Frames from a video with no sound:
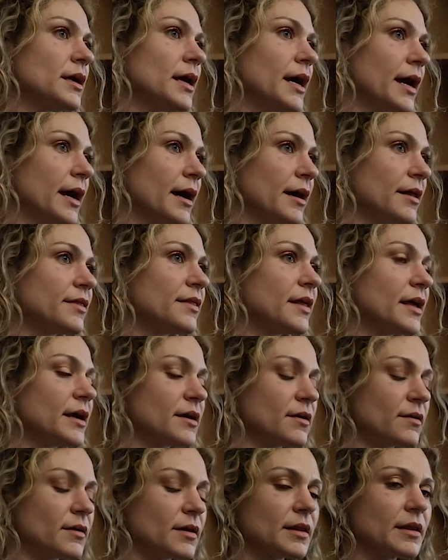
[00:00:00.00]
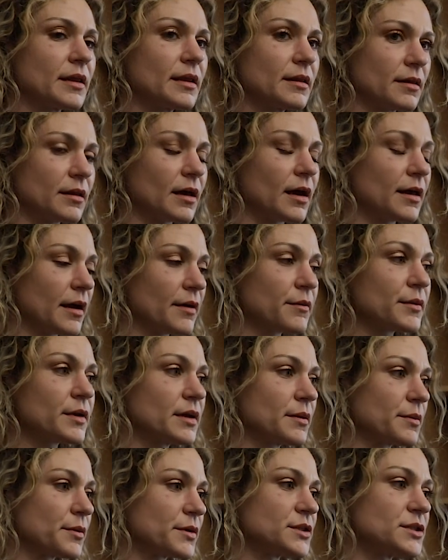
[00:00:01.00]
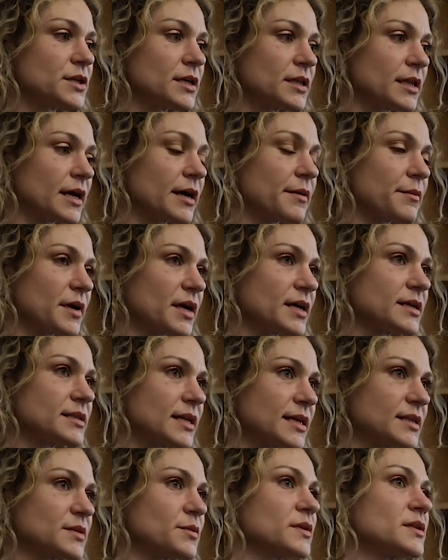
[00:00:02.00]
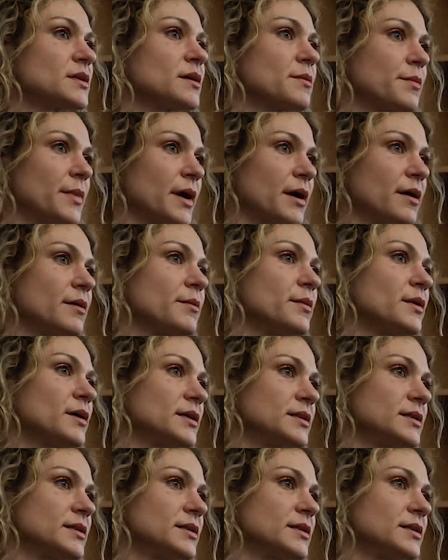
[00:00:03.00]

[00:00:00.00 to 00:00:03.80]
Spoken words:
Yeah, thank you. And I really appreciate that, because that's what's unbearable,